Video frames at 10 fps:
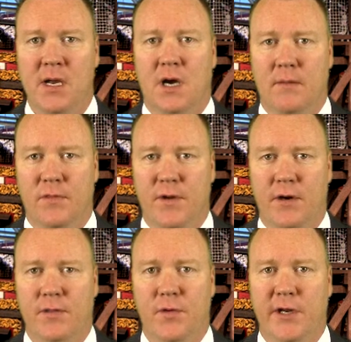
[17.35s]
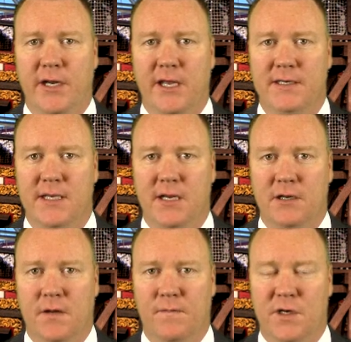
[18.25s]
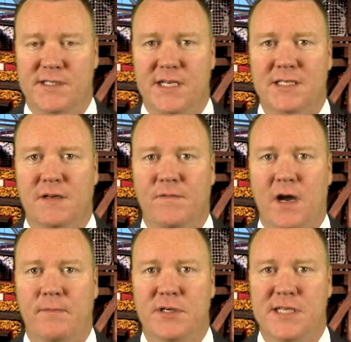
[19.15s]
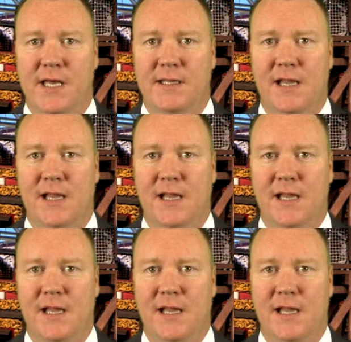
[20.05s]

I'm 33-18, good for 65%